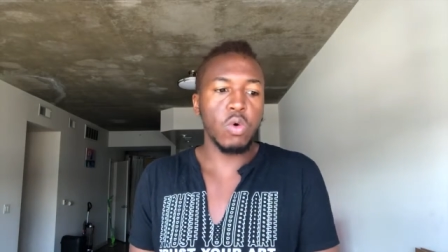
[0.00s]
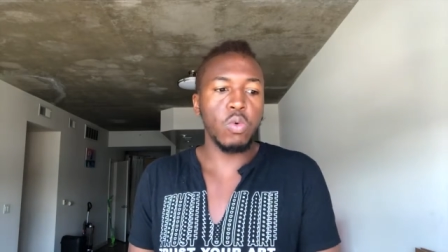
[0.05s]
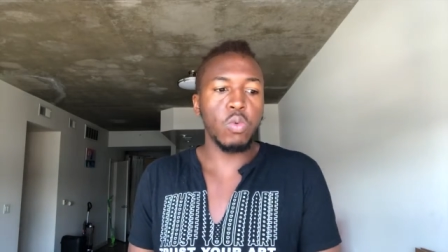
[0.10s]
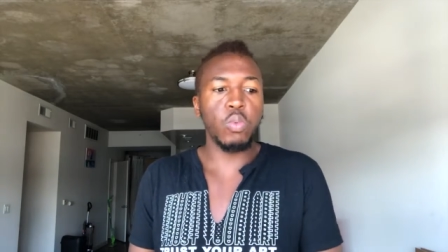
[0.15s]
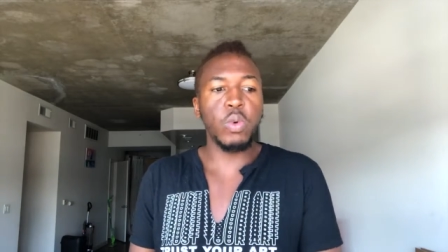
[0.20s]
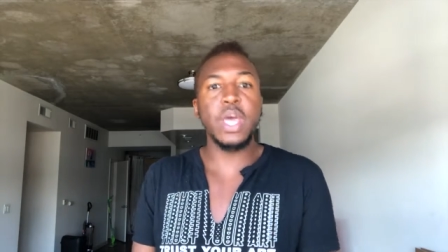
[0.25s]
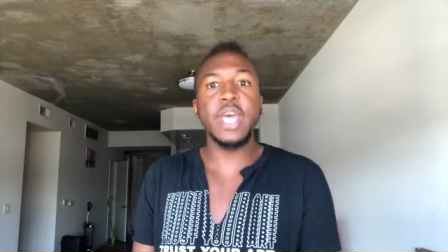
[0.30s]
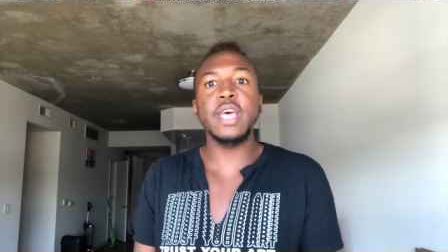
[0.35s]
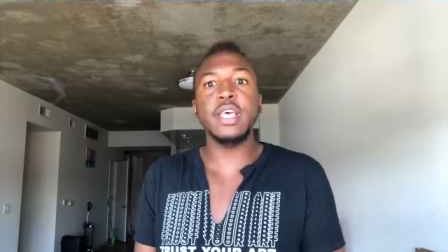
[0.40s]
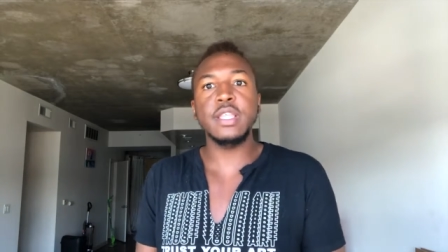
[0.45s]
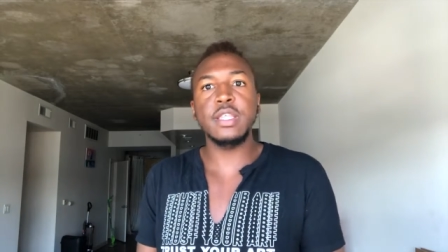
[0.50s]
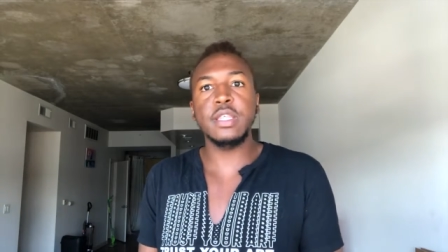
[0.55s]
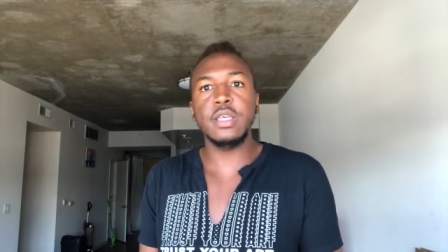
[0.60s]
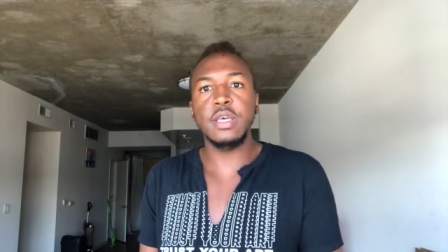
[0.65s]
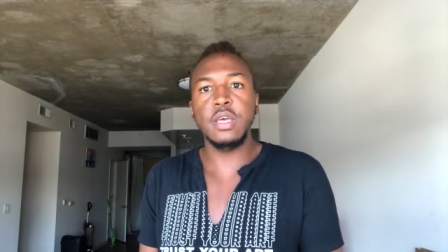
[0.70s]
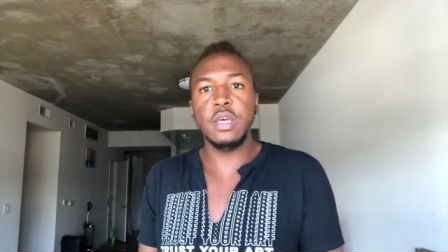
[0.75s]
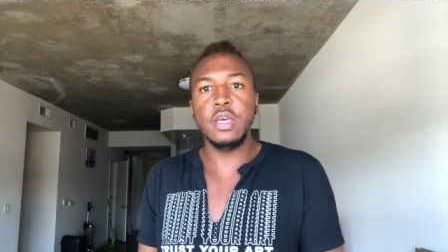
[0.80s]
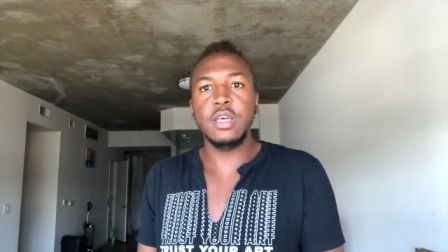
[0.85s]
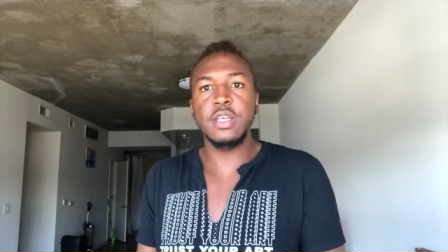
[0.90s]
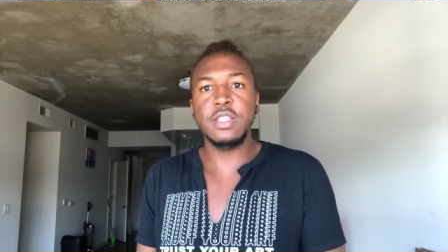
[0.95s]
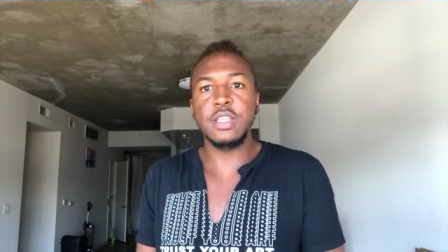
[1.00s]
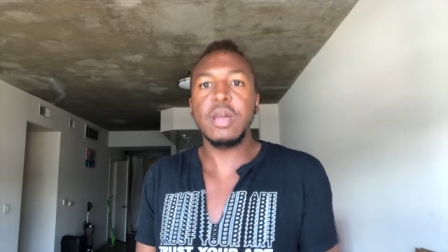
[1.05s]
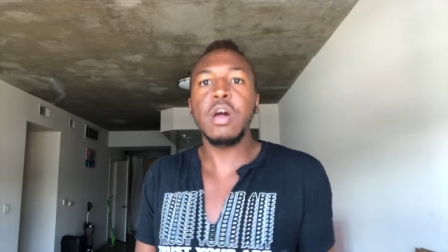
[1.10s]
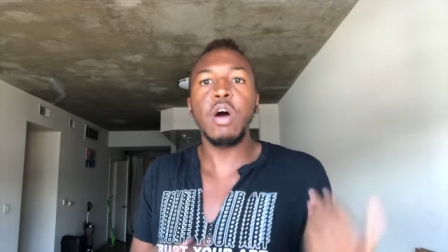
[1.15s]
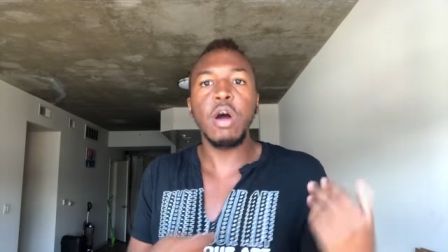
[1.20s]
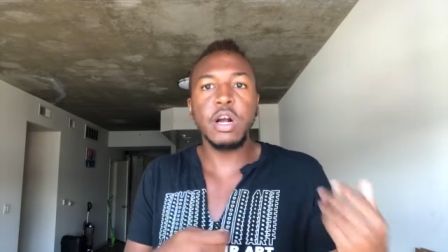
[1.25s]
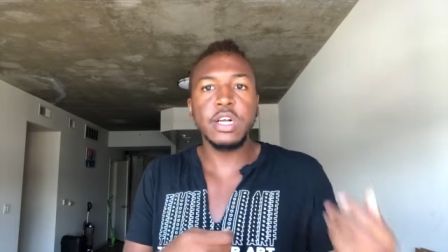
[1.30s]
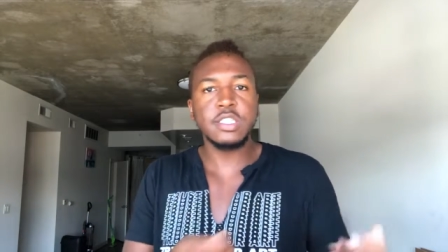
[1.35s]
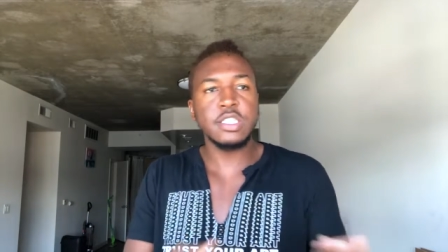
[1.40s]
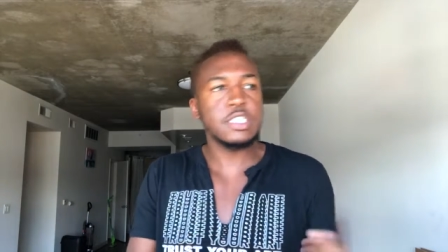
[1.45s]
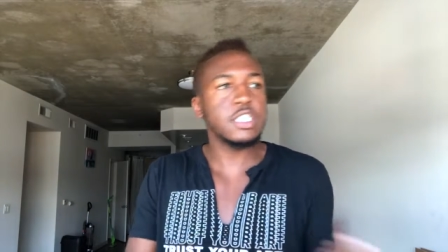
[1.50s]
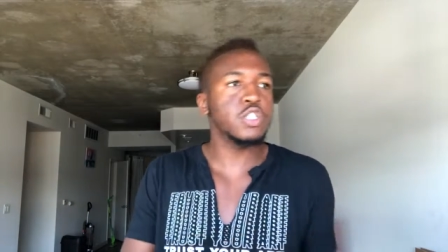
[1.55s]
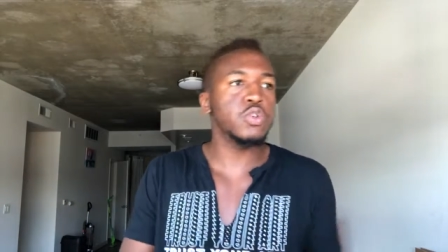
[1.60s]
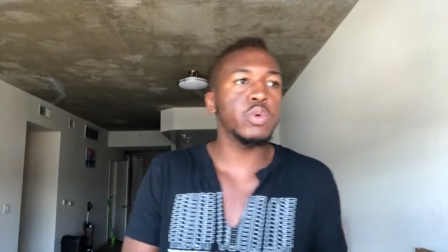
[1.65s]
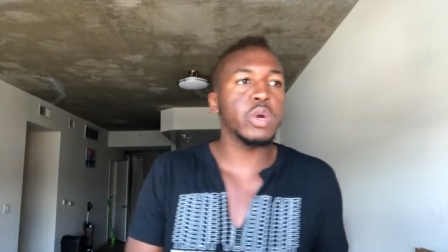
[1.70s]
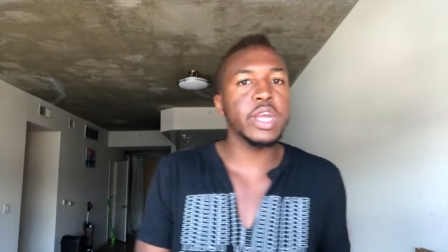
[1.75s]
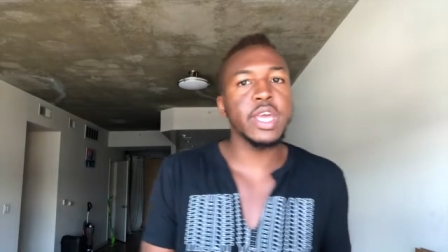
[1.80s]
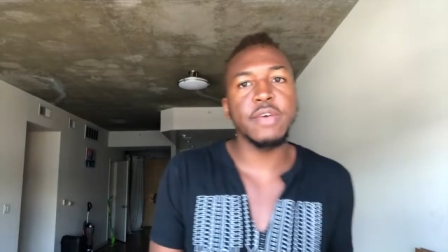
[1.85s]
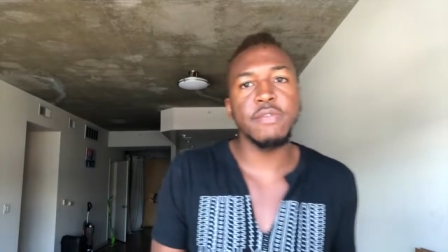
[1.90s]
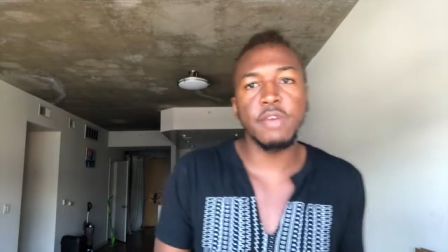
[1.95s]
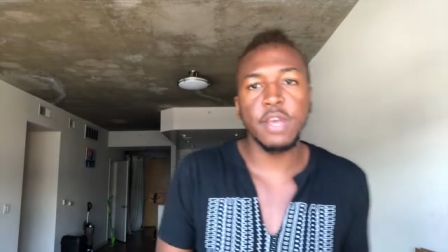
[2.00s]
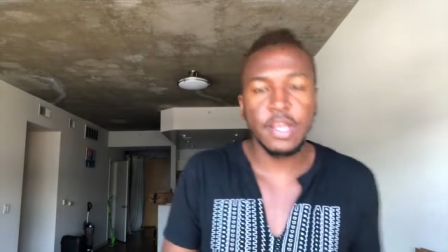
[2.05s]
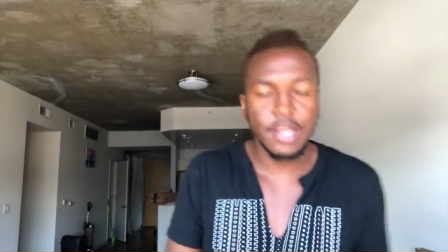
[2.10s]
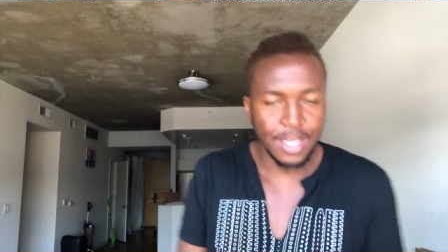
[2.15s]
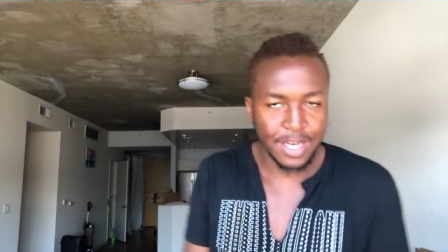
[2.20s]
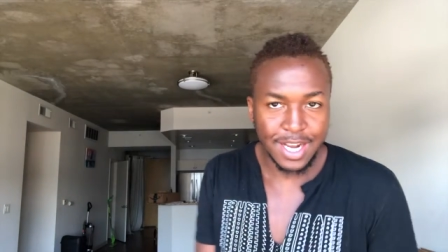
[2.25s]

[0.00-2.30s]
with the cards that you were given.